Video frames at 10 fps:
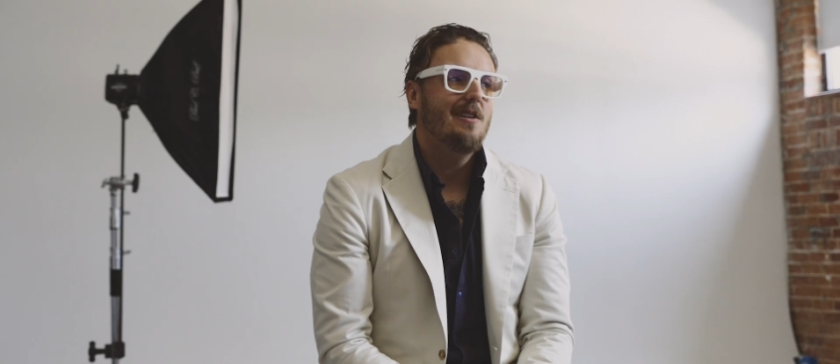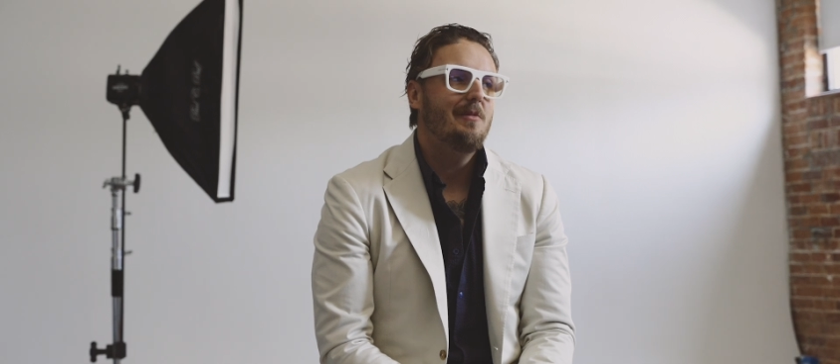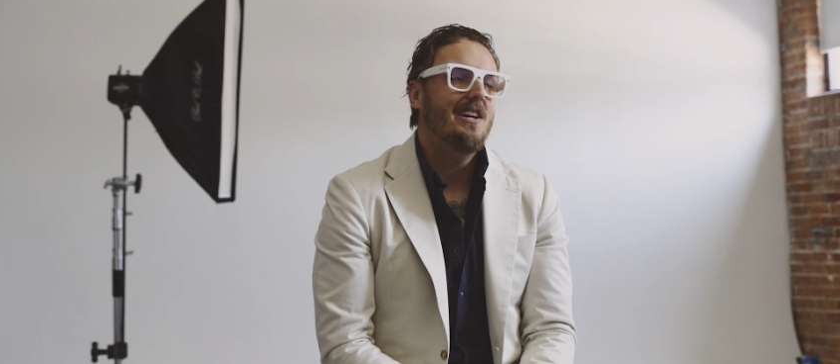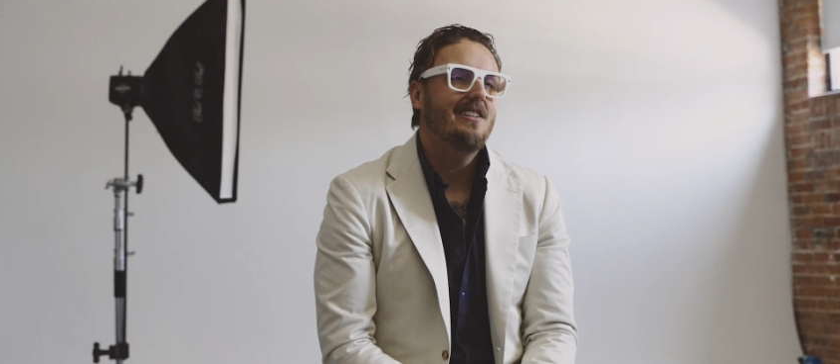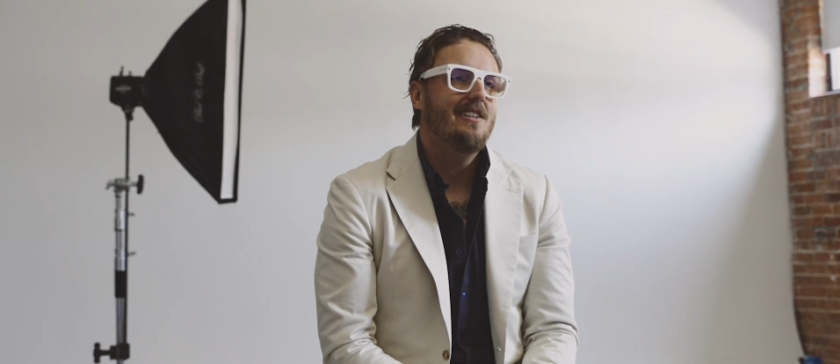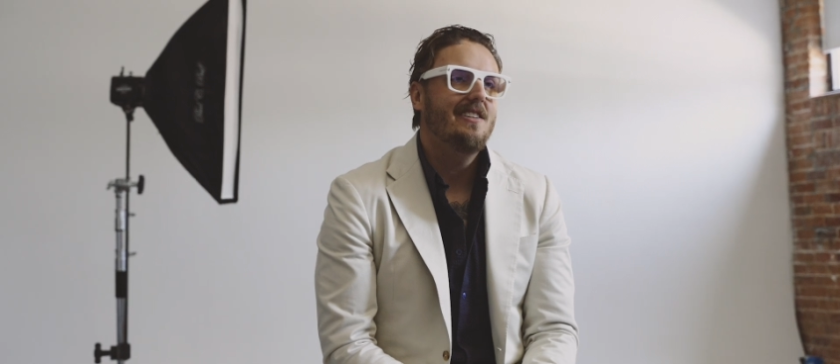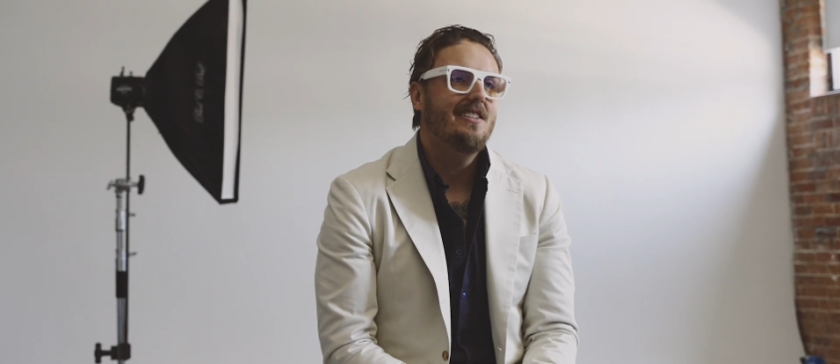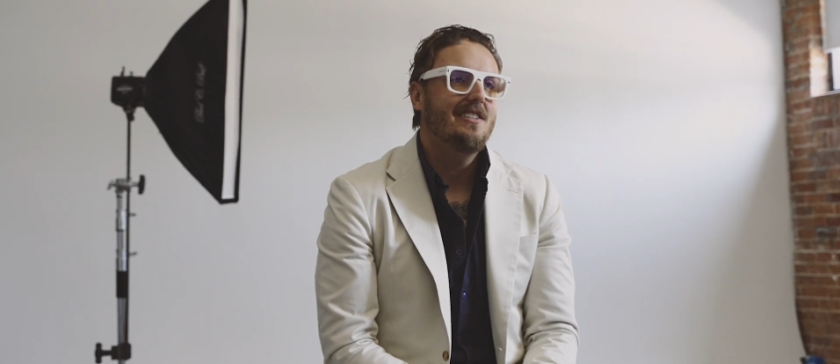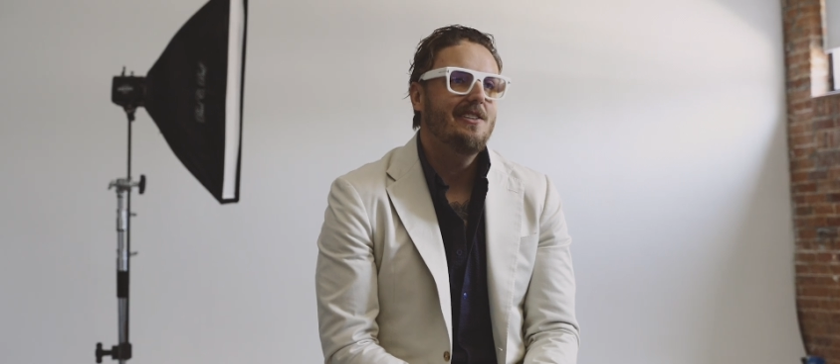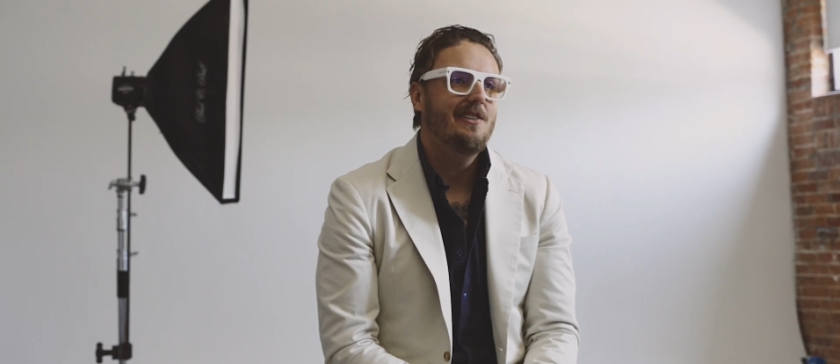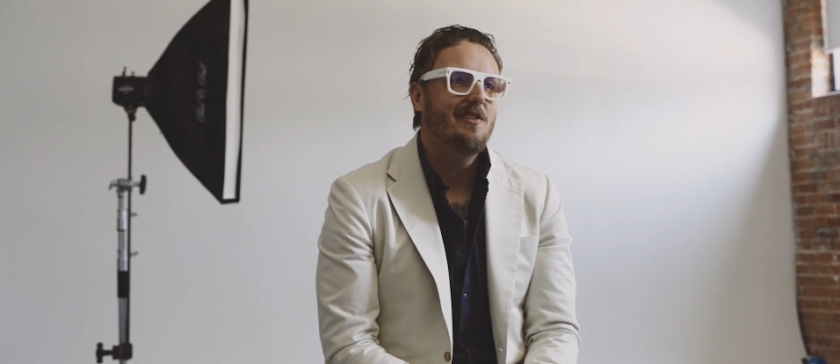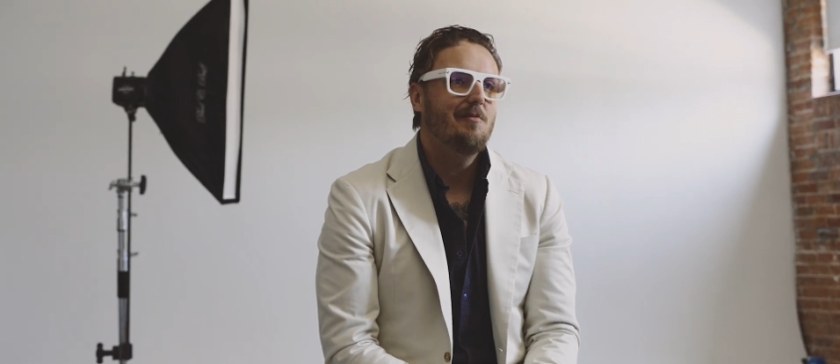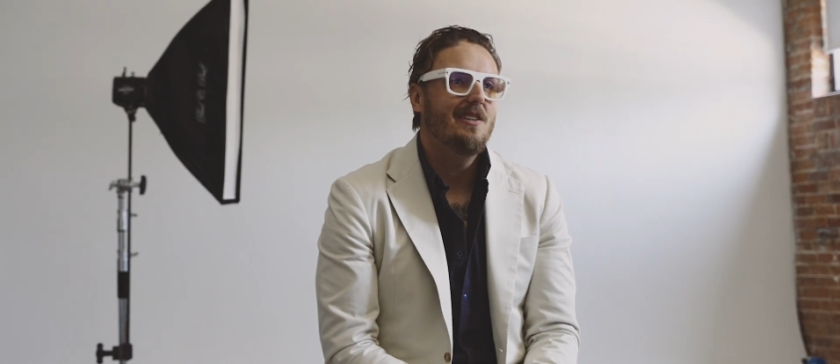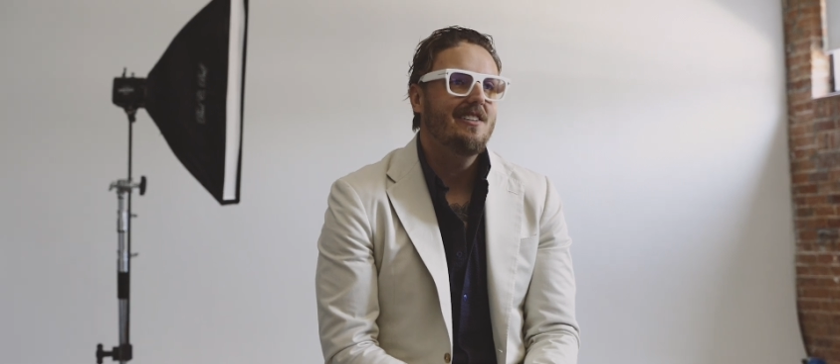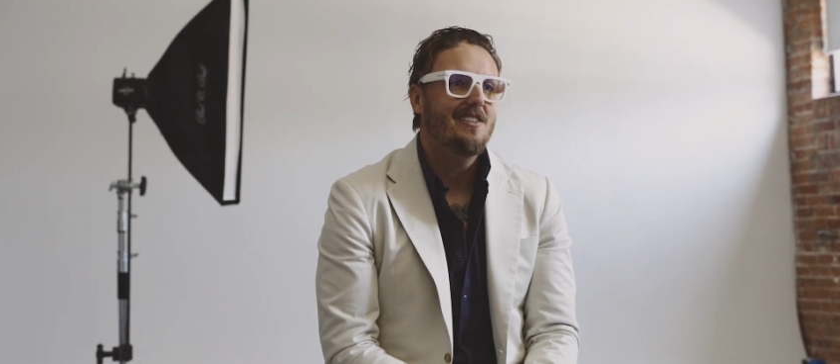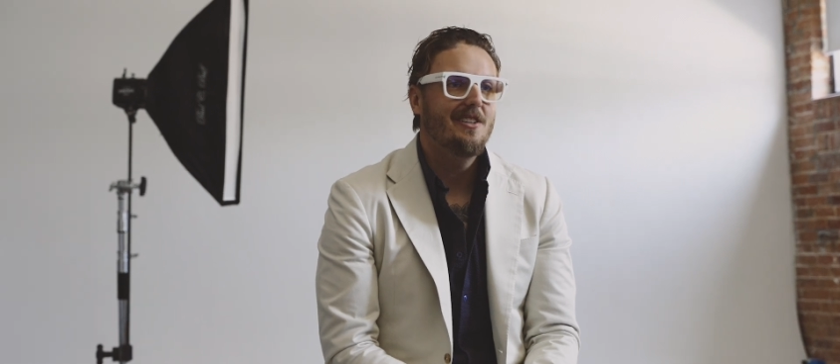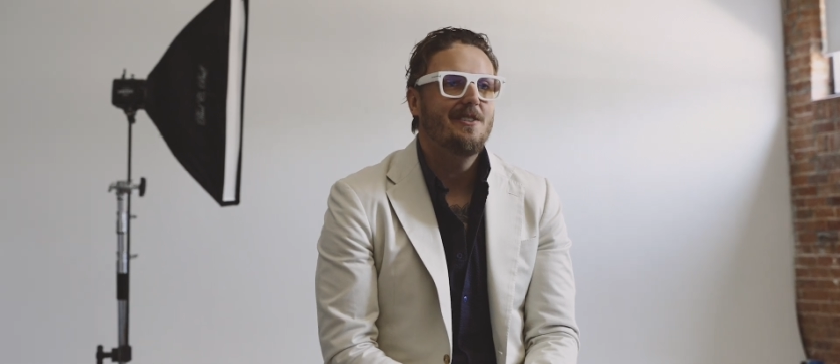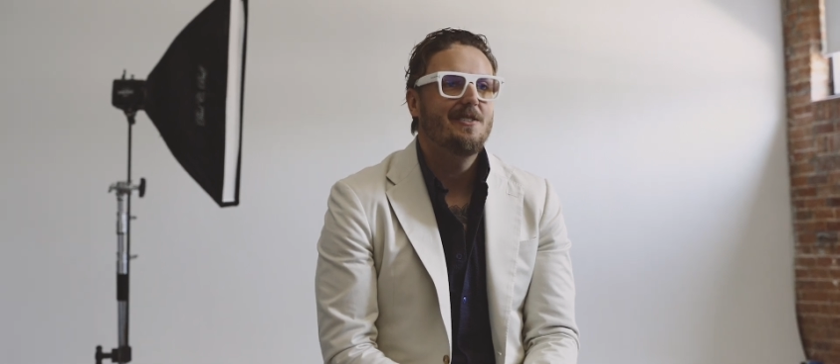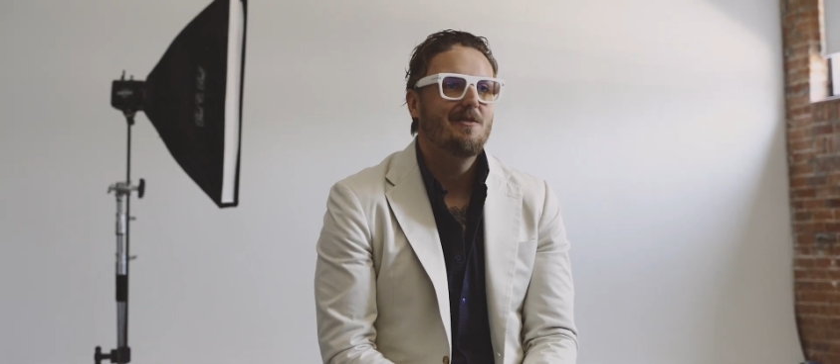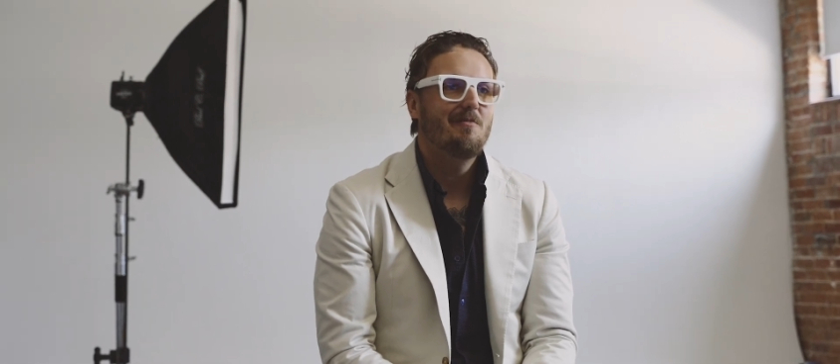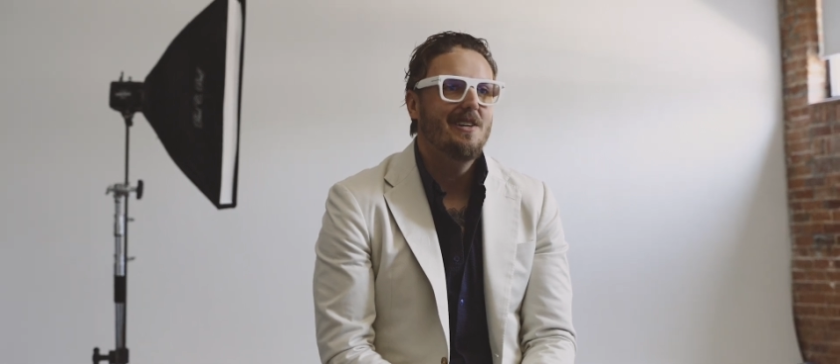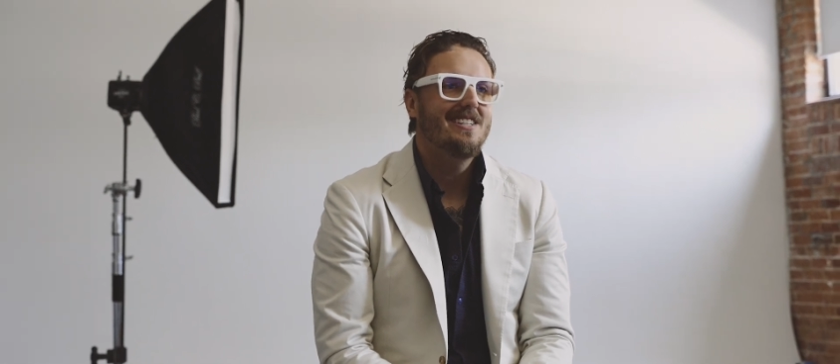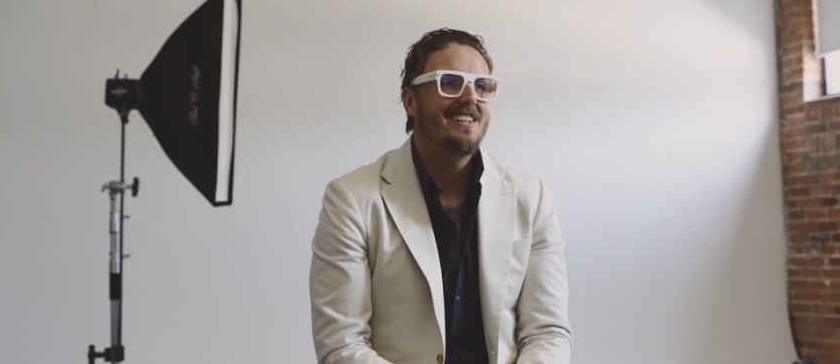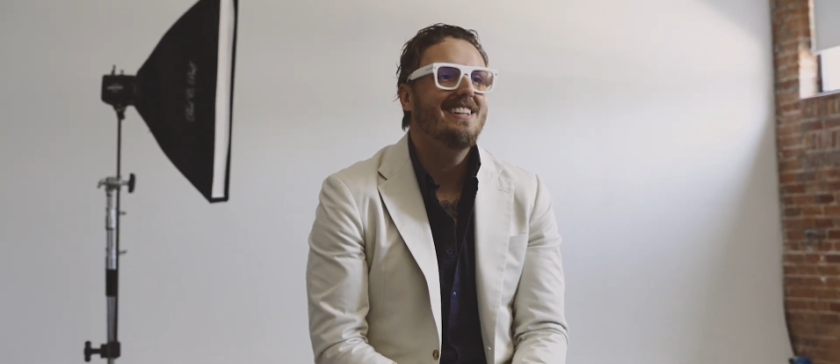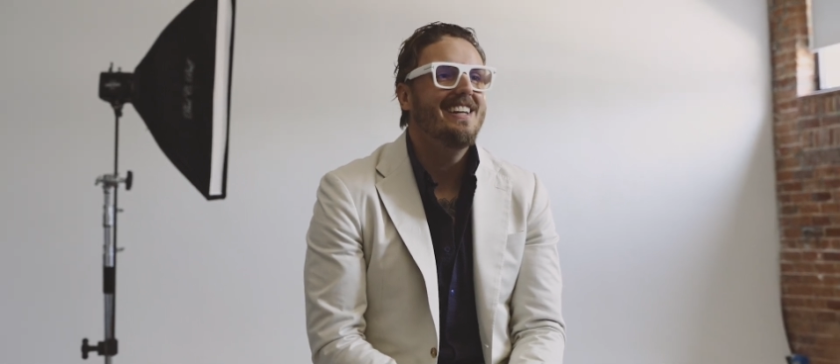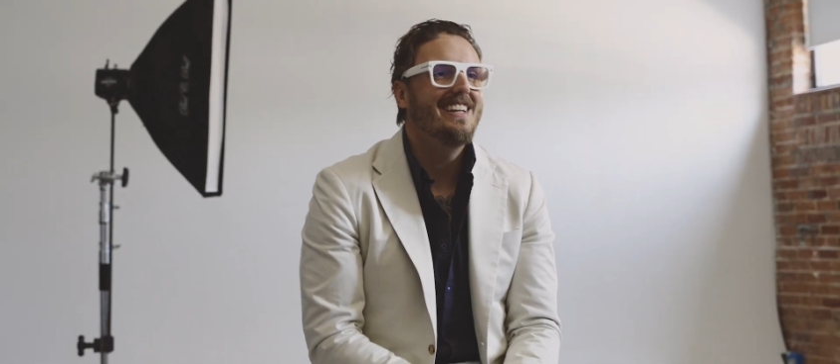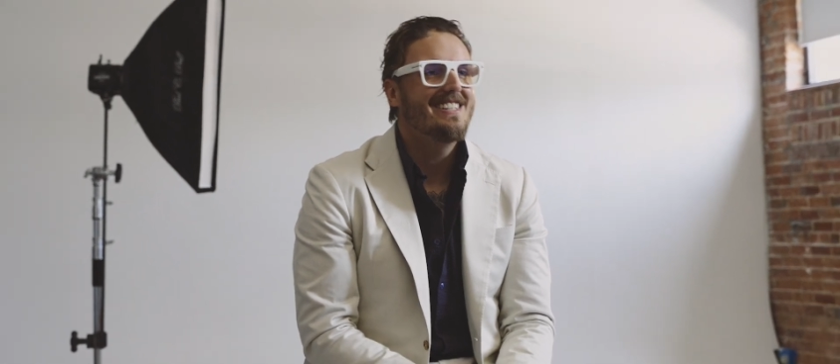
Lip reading: I'm not leaving until you give me the clothes, basically.